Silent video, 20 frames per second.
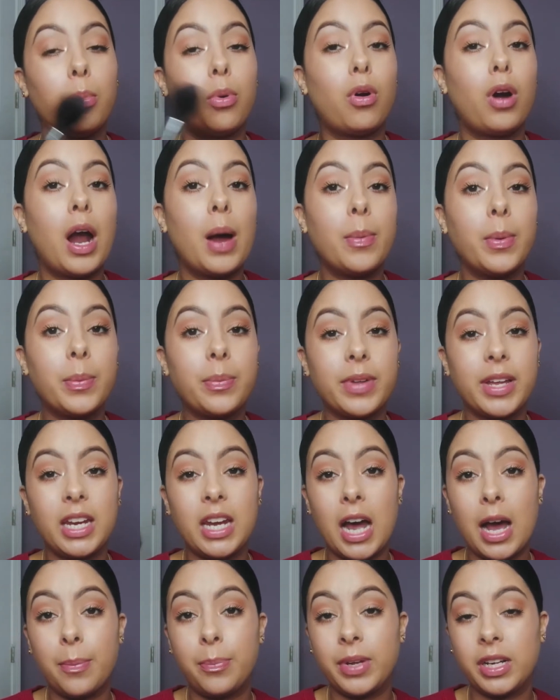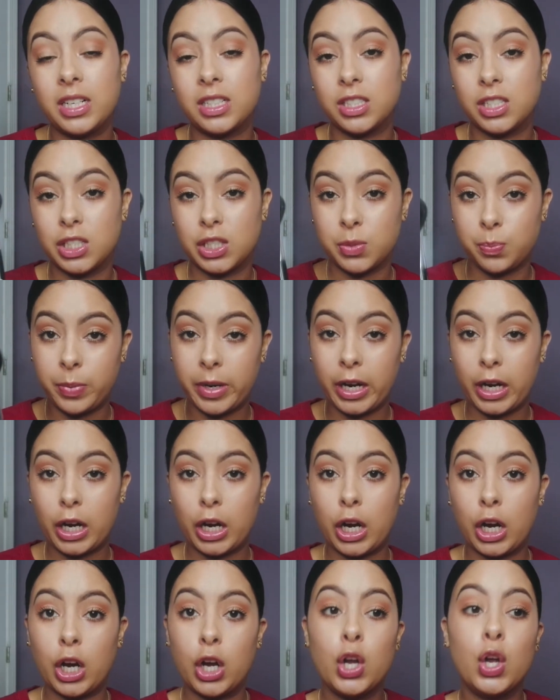Probably not because it's
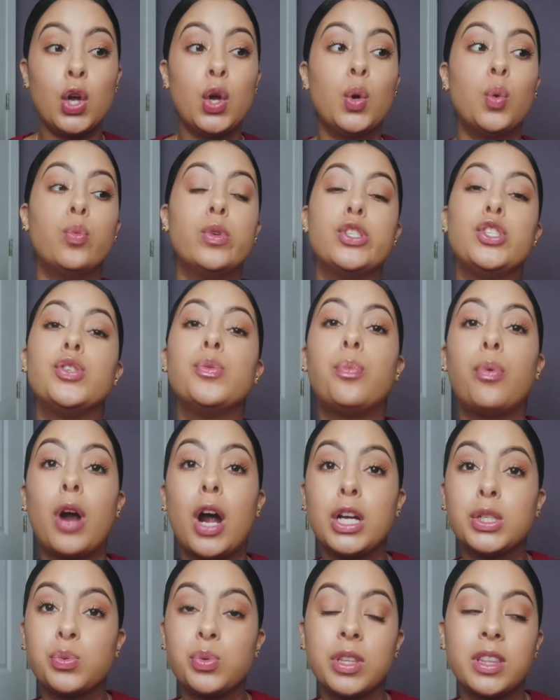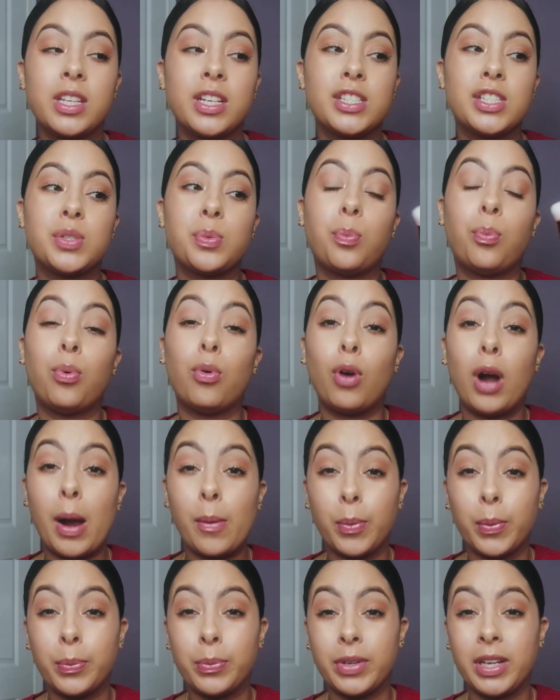bigger. Would you bronze with this?
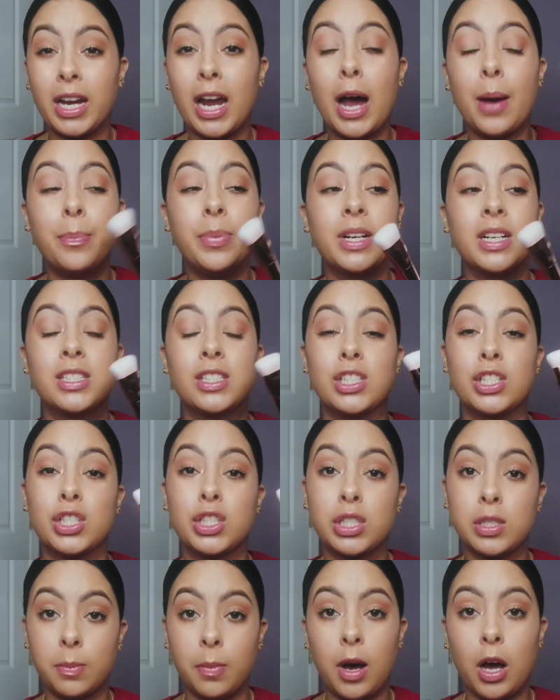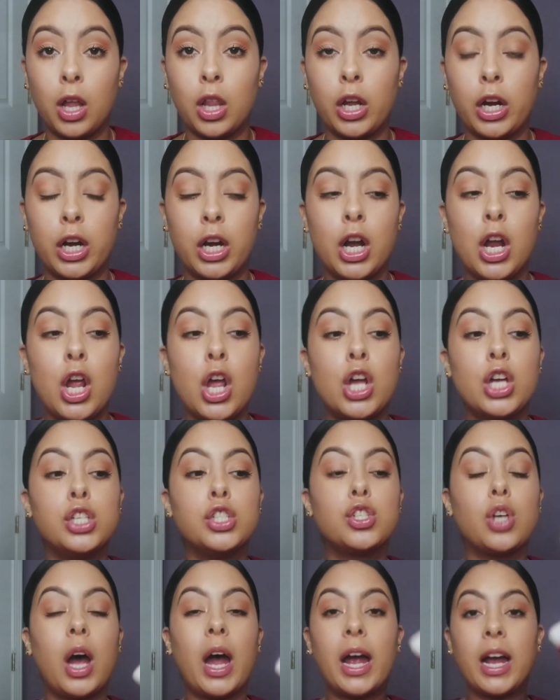Probably not because it's smaller.
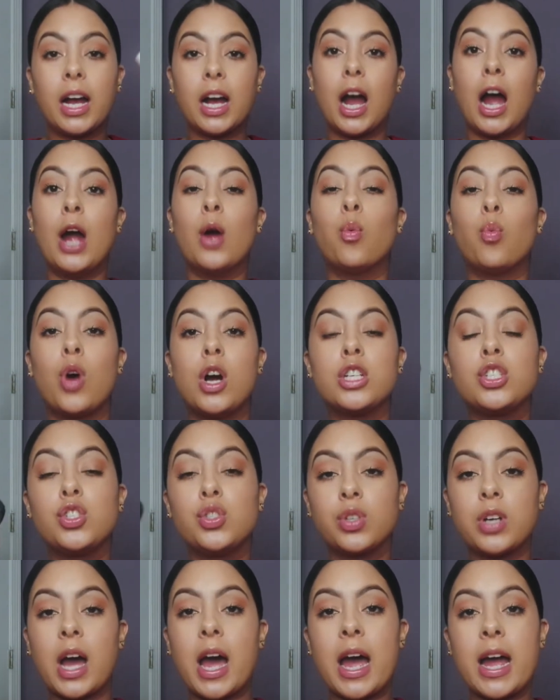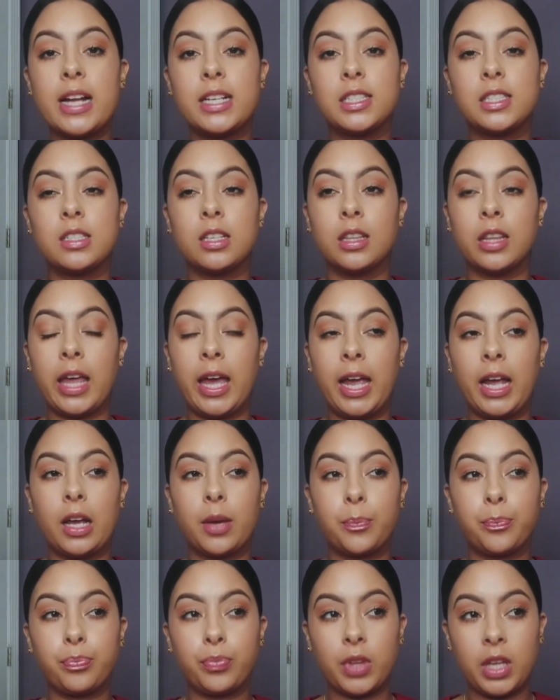So I want you guys to
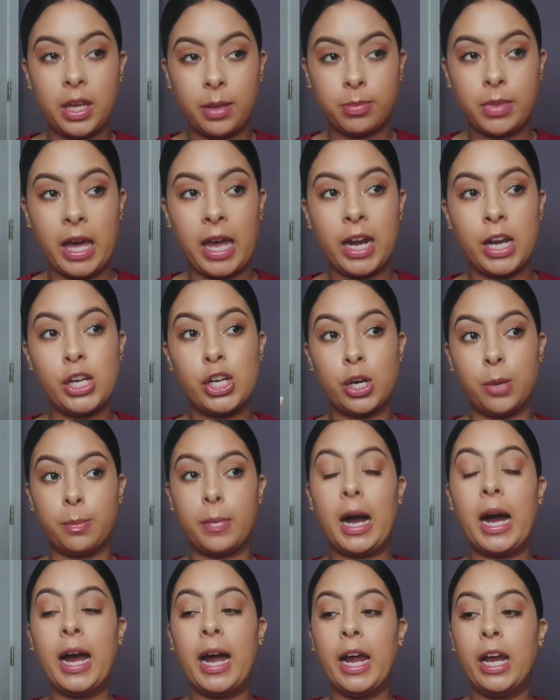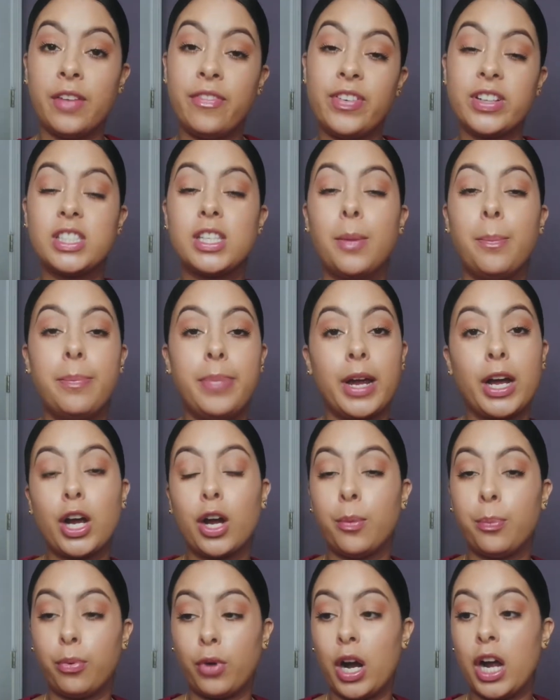like keep that in your mind. If it's a
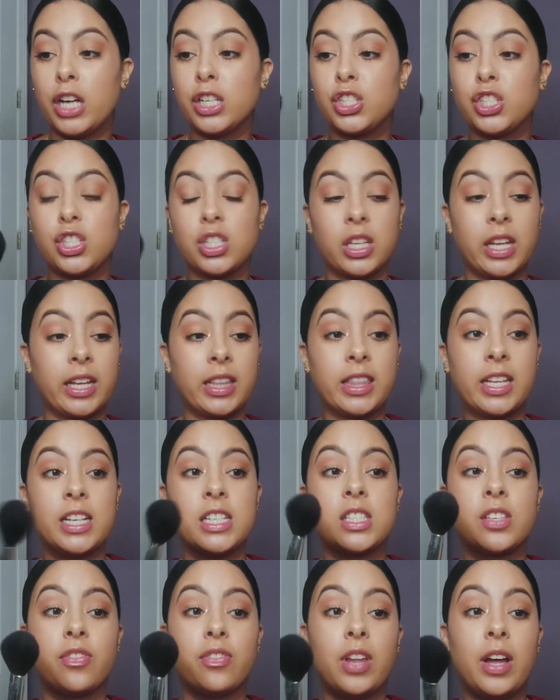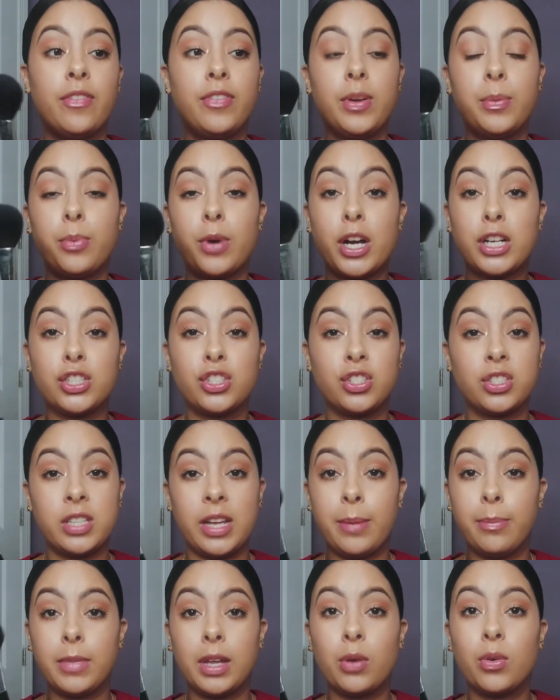bigger brush like this, fluffy brush,
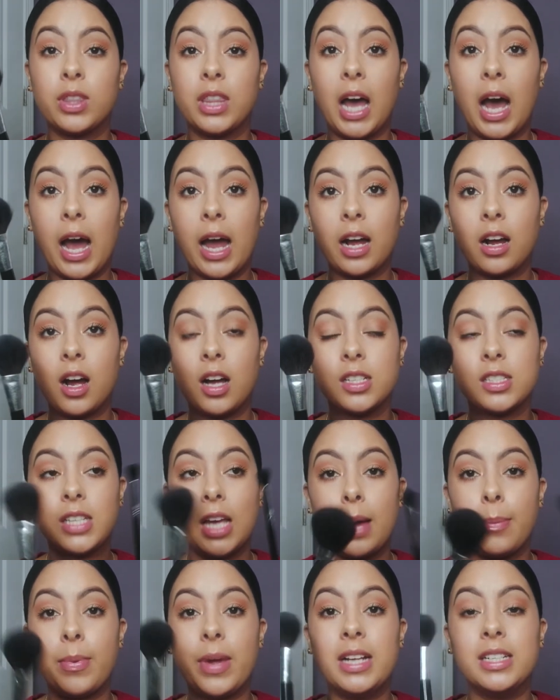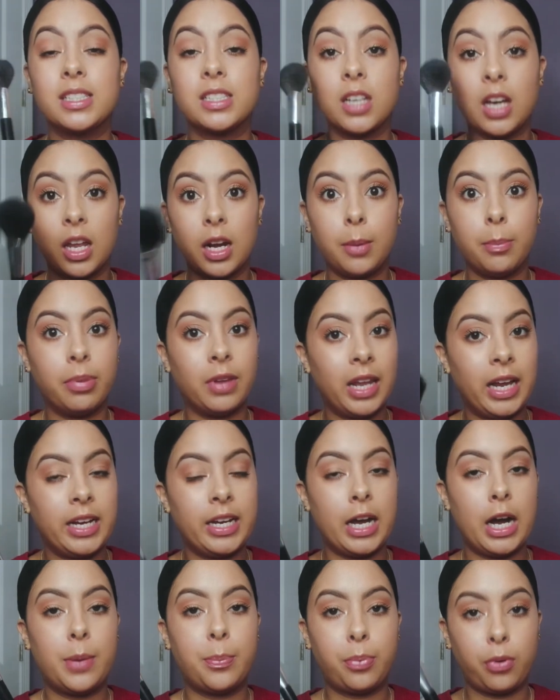same thing with the eye concept, it's gonna
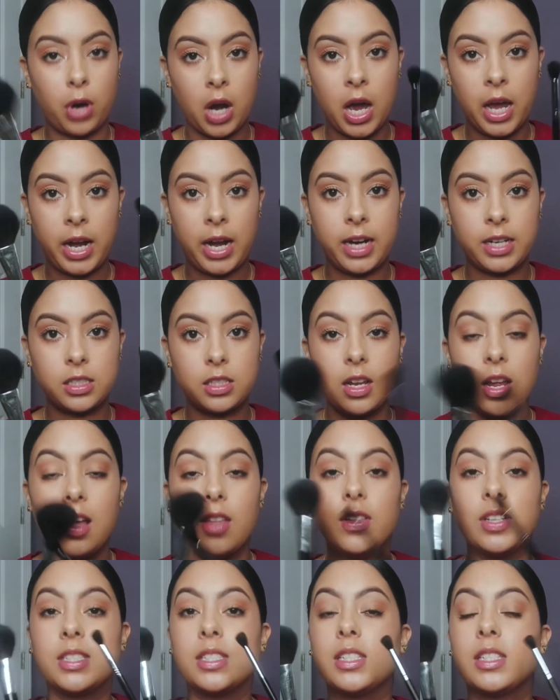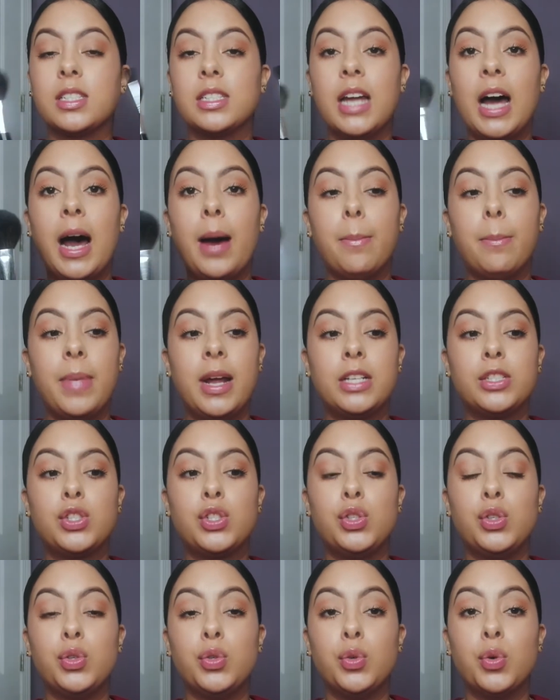blend out product. This is not meant
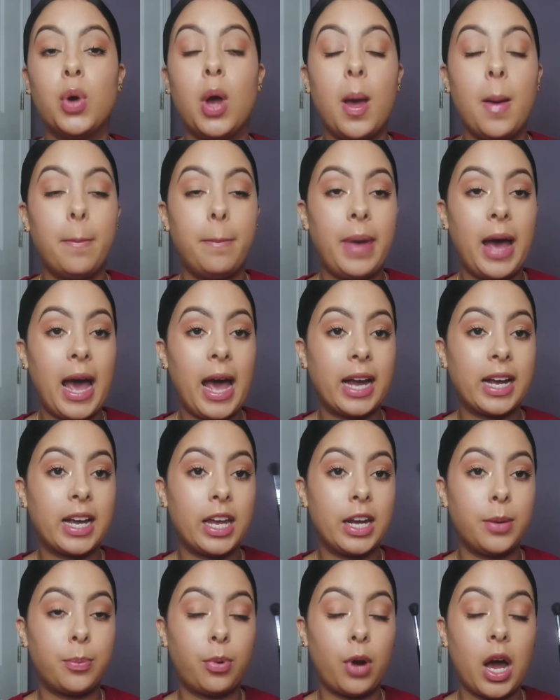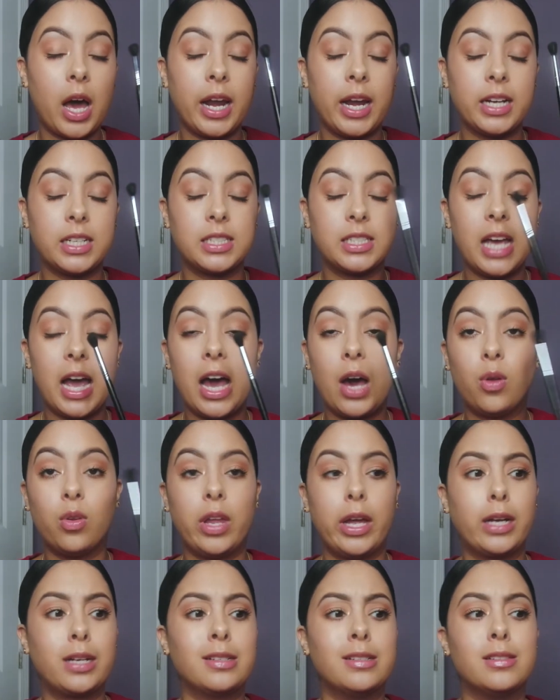to pack any product down.
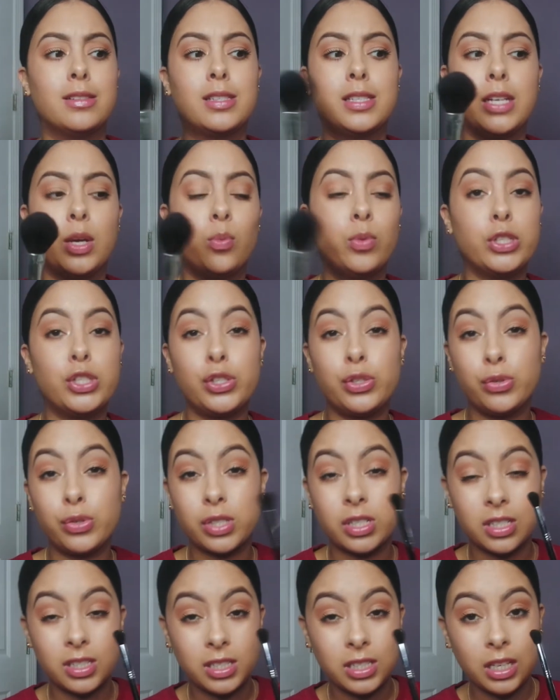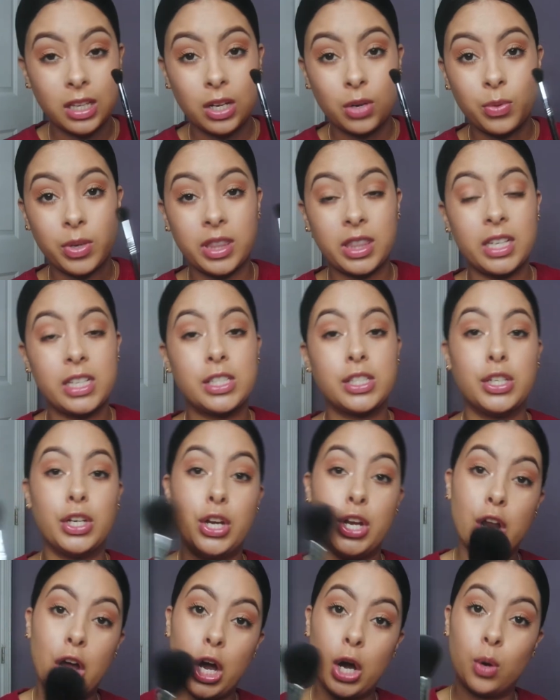Like, would you use concealer with this?
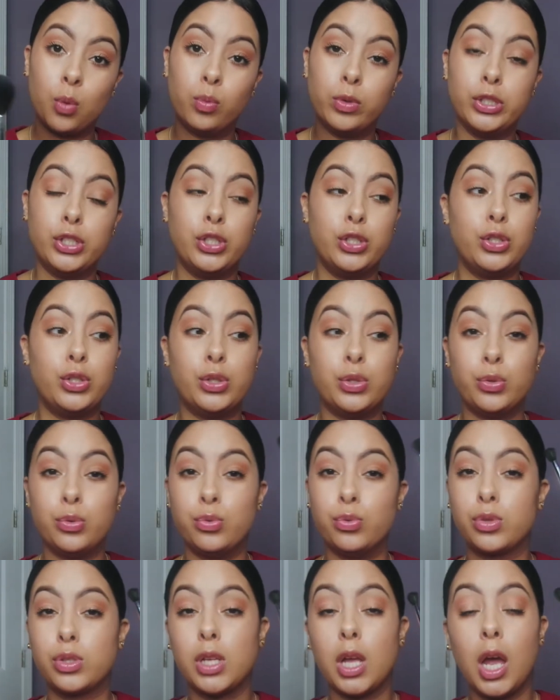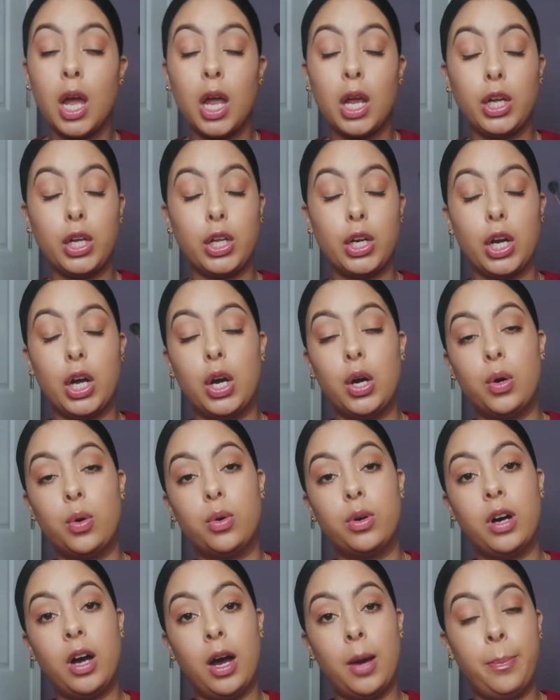No. Would you use,
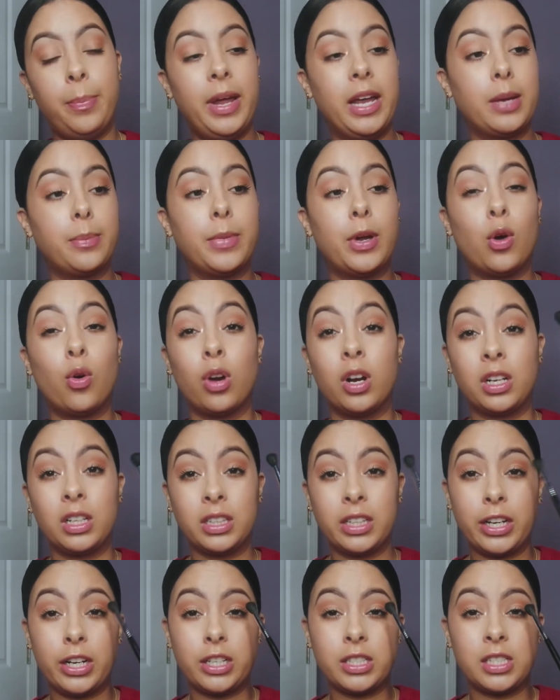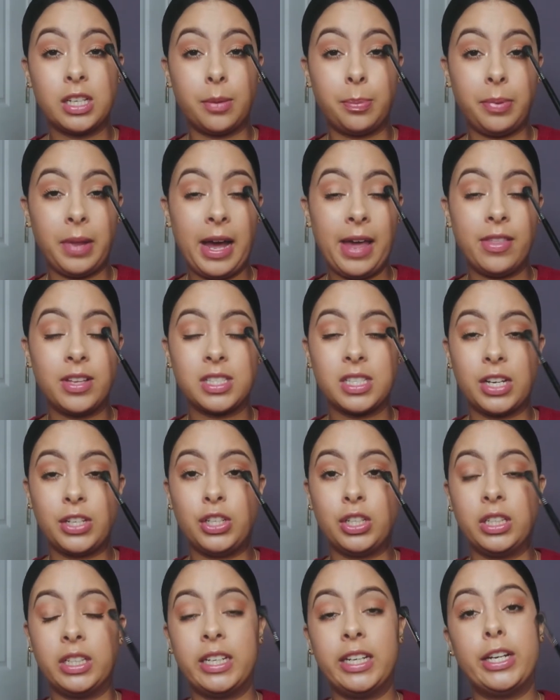a pigment or a glitter to apply this on
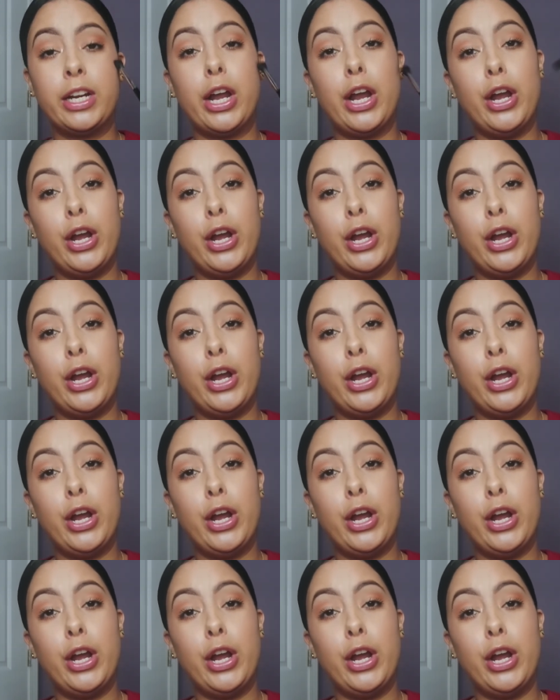your lid?